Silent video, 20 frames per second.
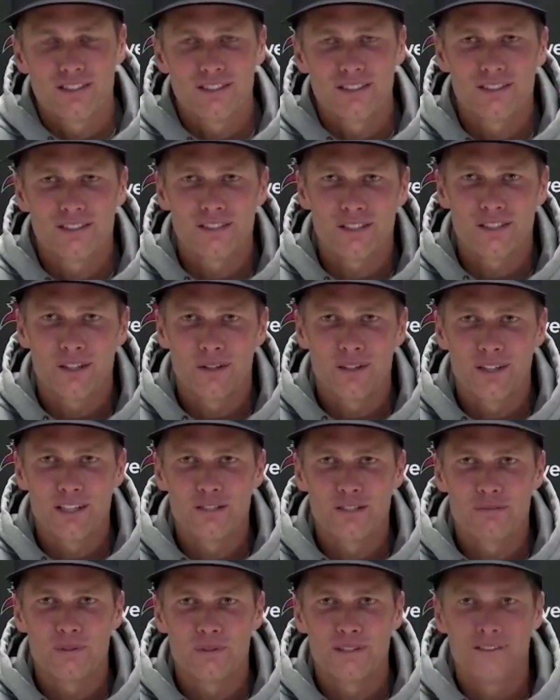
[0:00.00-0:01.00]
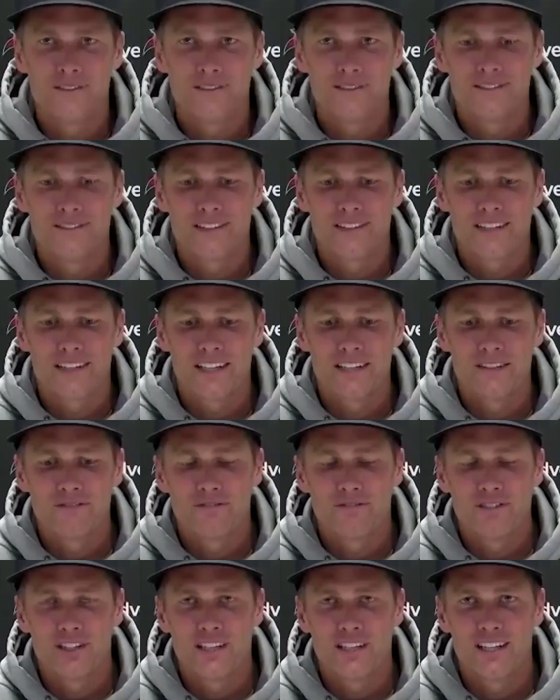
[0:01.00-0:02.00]
So it's been kind of
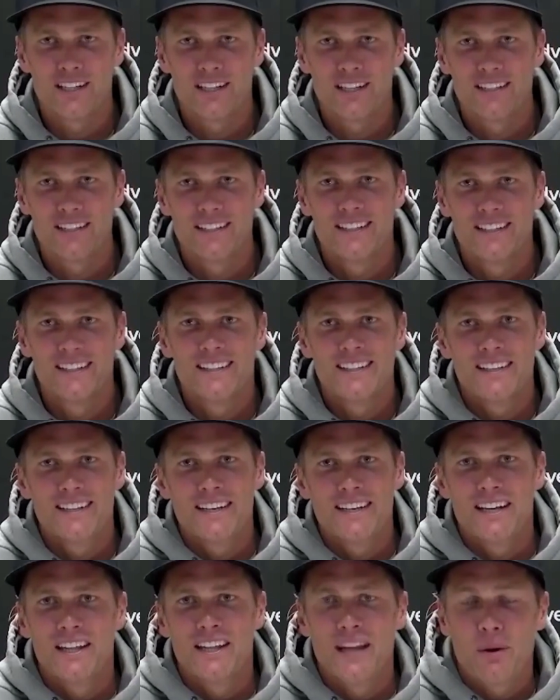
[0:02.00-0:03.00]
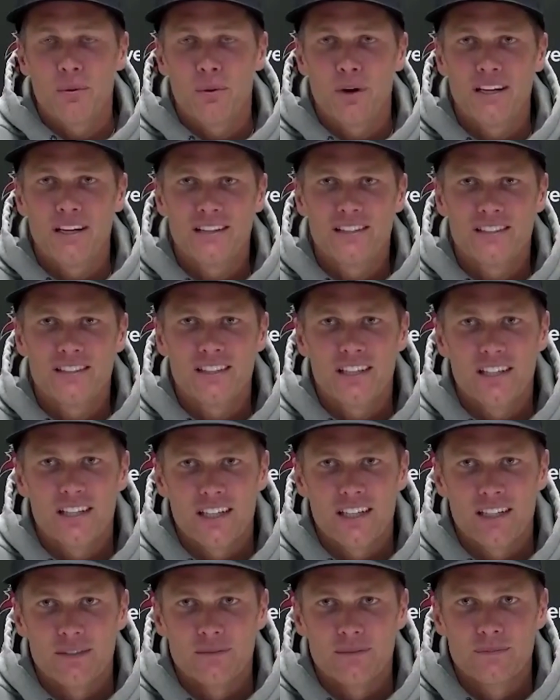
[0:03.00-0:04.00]
fun in that way to
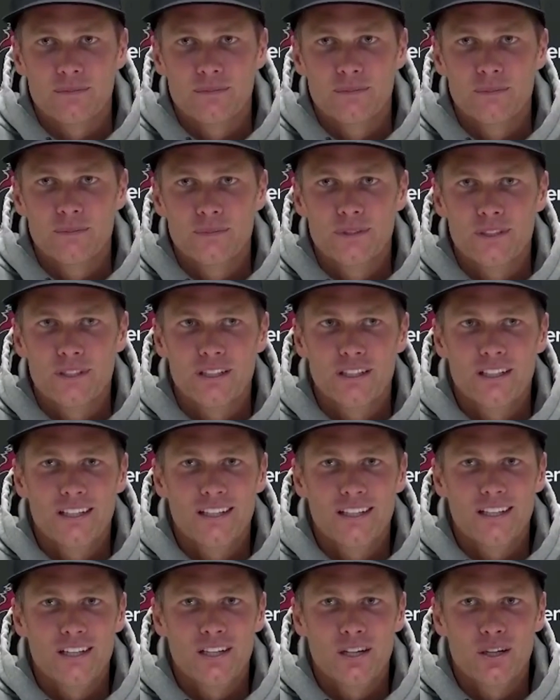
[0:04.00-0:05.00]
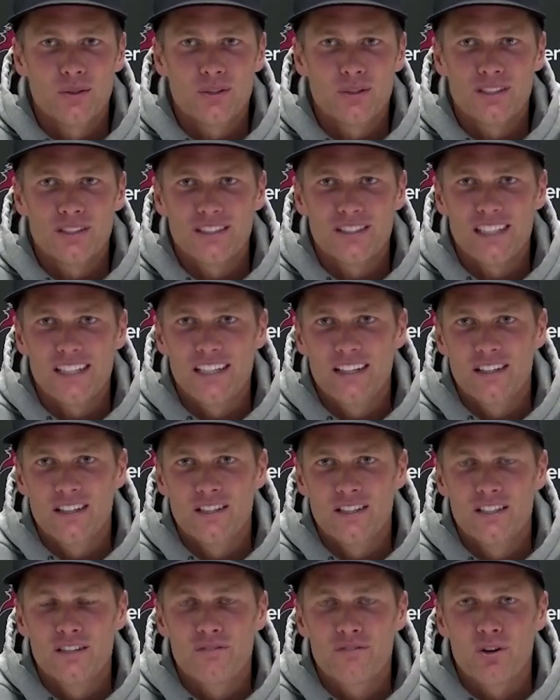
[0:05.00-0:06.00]
uh, you know, to see
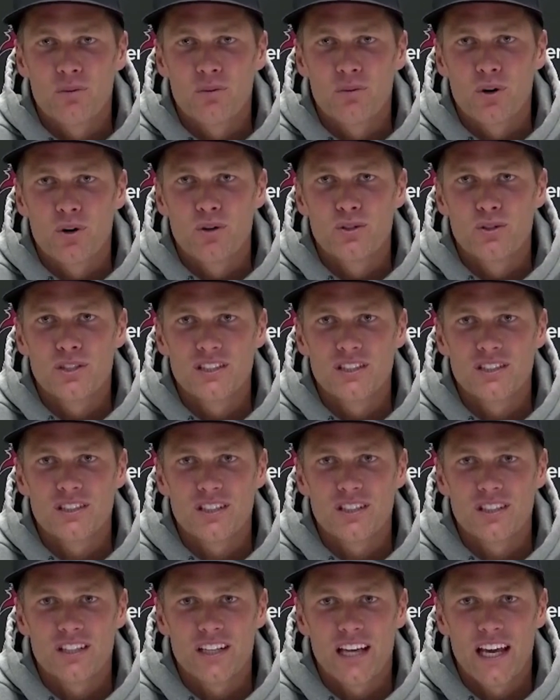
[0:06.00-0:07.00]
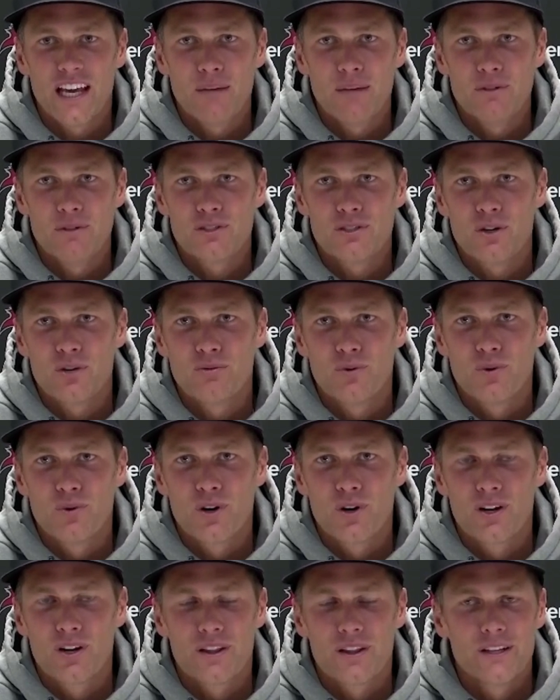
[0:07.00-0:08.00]
the different approaches to the game and so
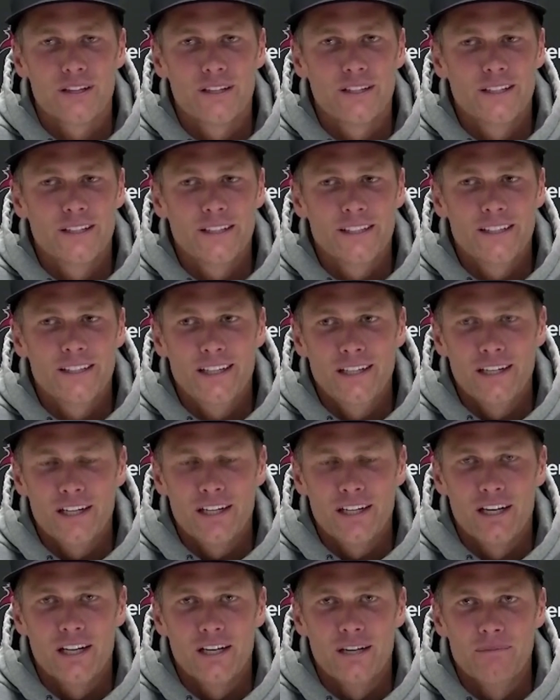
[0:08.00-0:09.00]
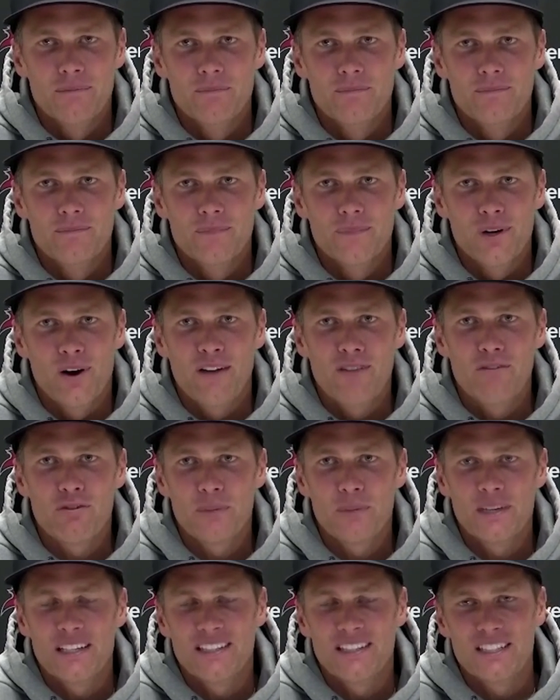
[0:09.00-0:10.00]
forth. Um, you know,
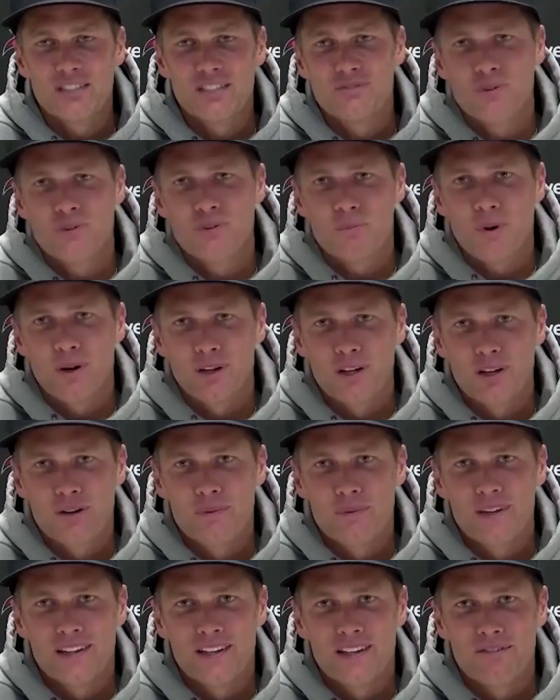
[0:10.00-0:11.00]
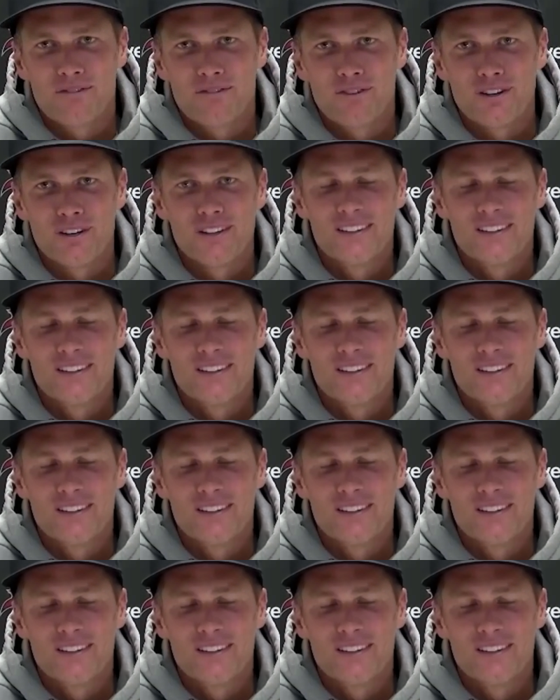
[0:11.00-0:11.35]
everybody sees football a little bit different.